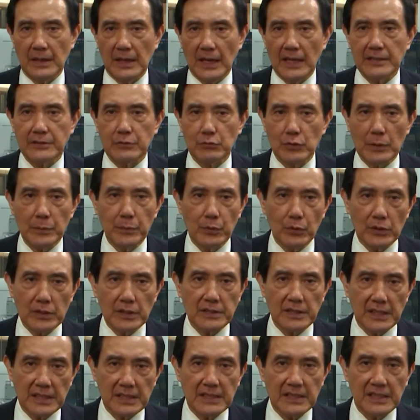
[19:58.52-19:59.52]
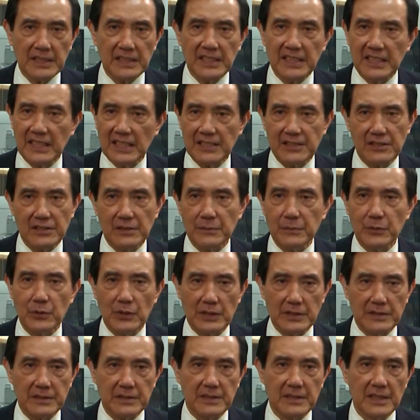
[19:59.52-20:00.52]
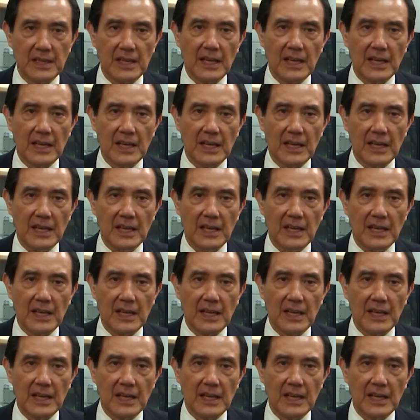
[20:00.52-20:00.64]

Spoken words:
As reported in the international press,